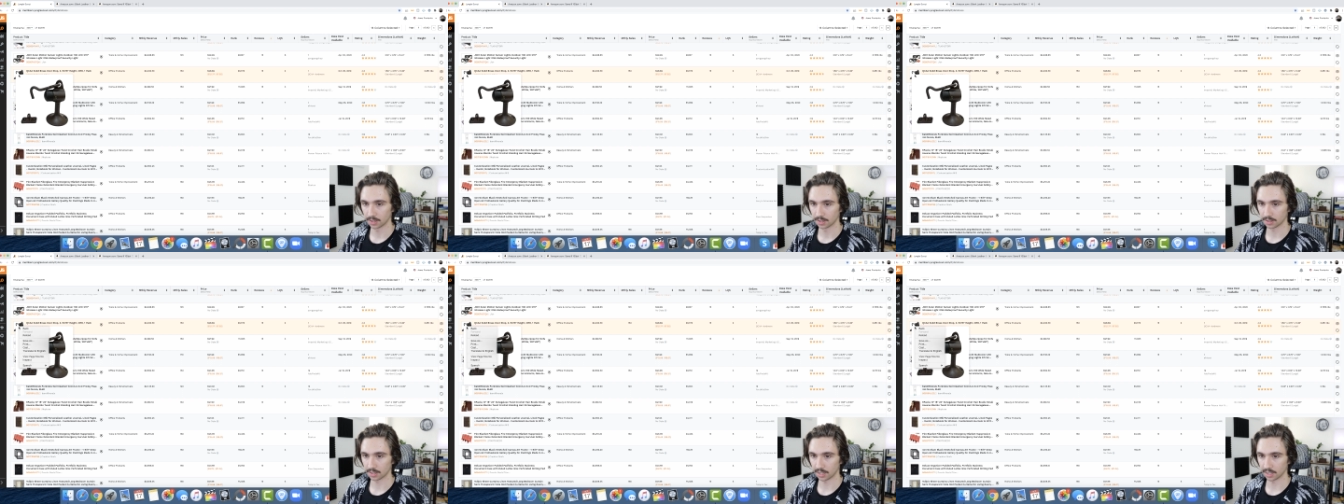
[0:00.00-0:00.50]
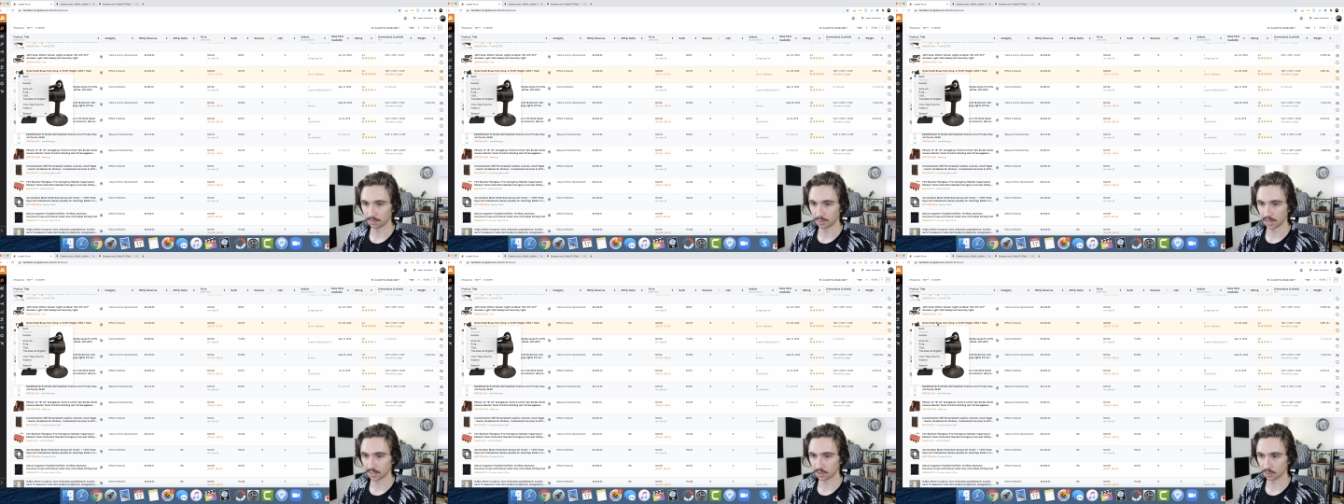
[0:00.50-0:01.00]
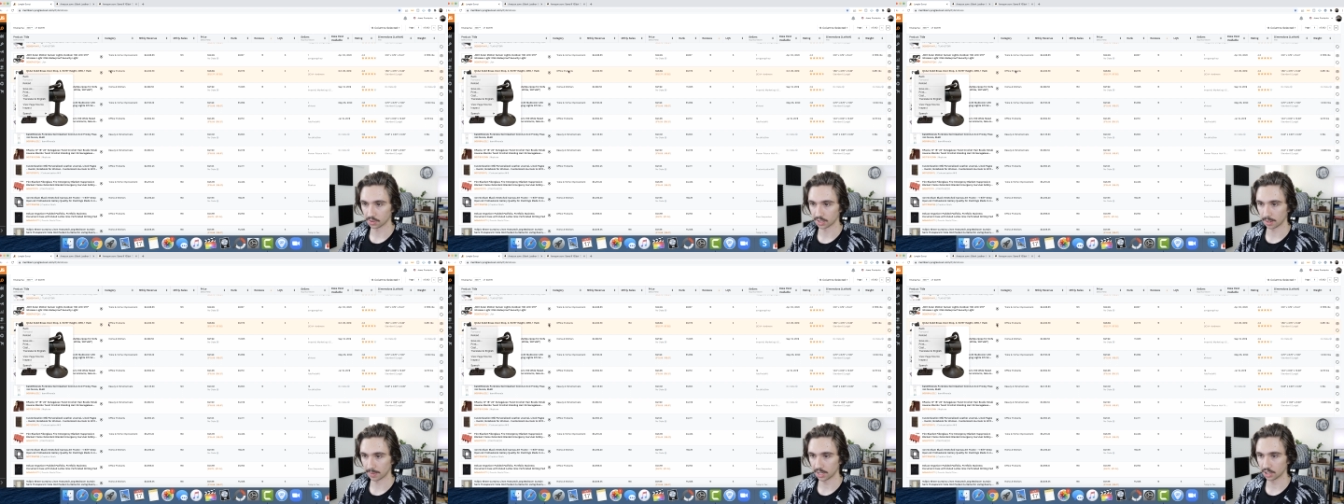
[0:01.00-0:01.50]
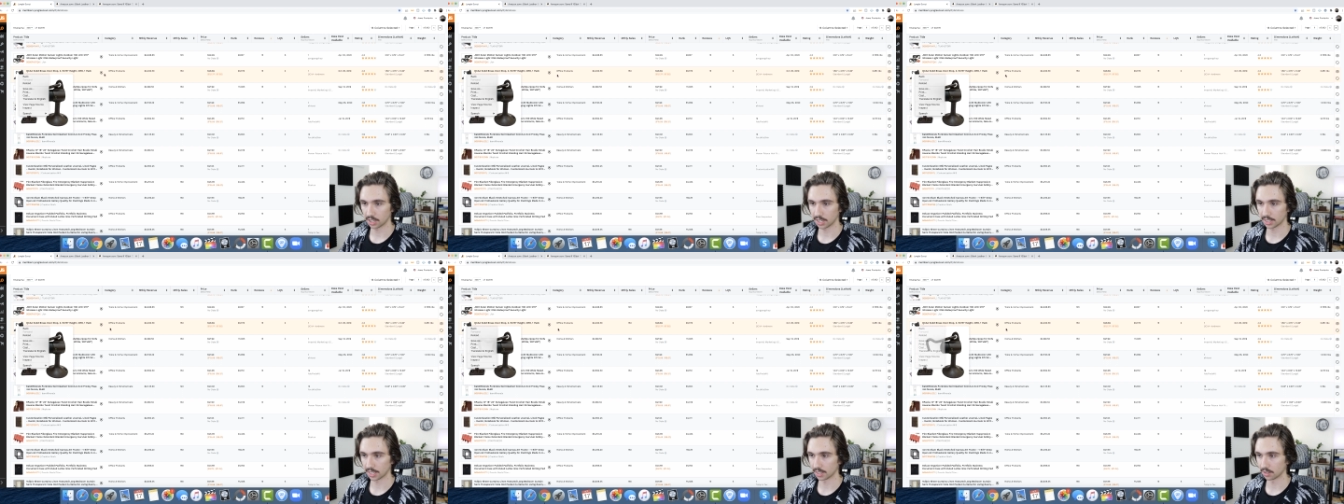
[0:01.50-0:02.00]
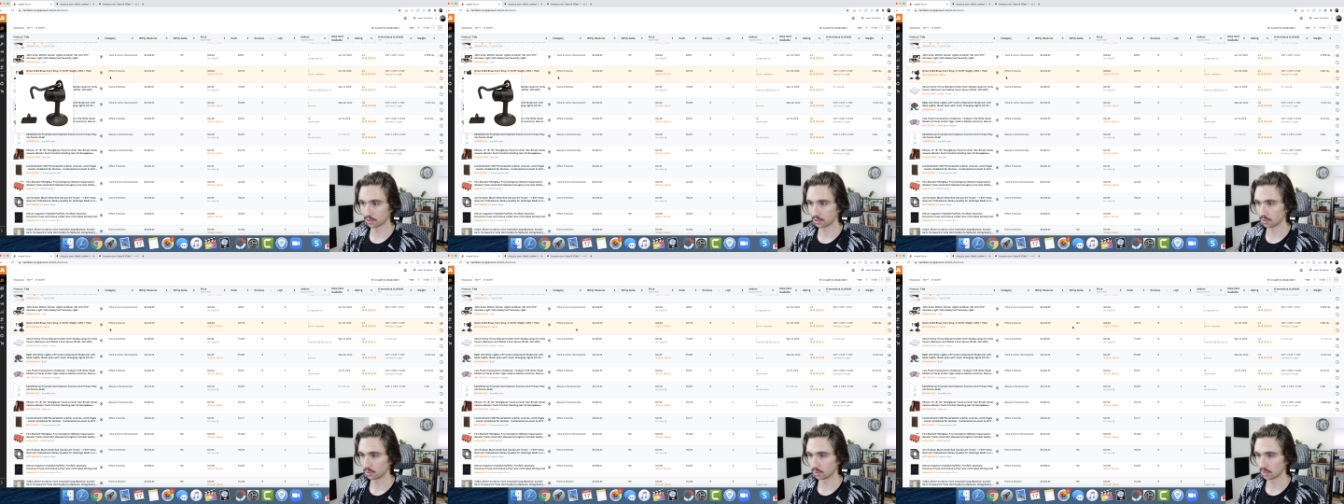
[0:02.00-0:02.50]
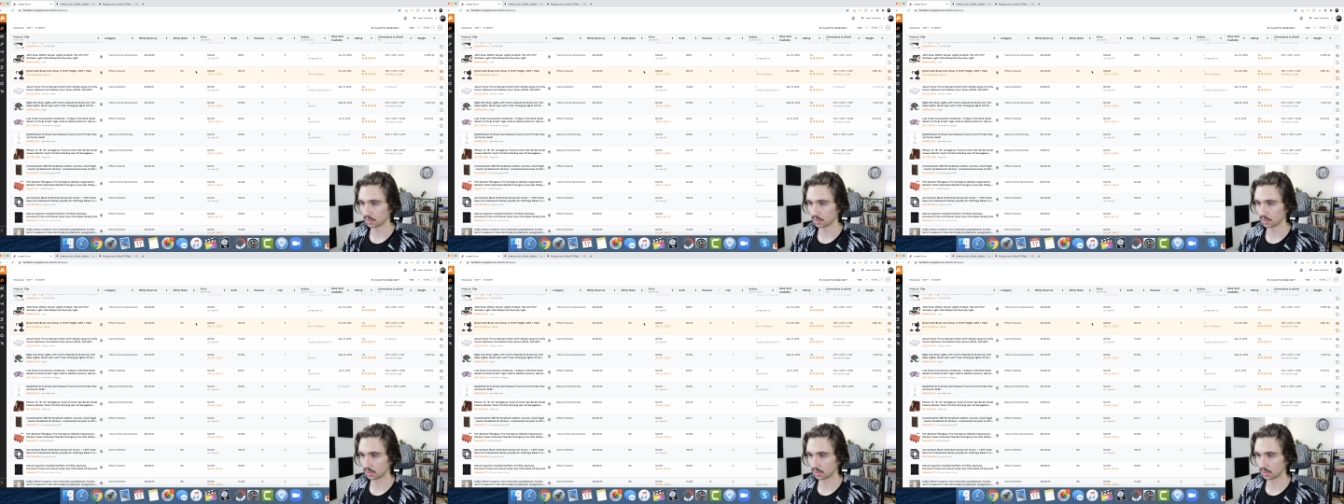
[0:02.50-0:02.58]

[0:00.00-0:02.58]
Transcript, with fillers: Solid brass doorstop. I actually like that. That looks cool.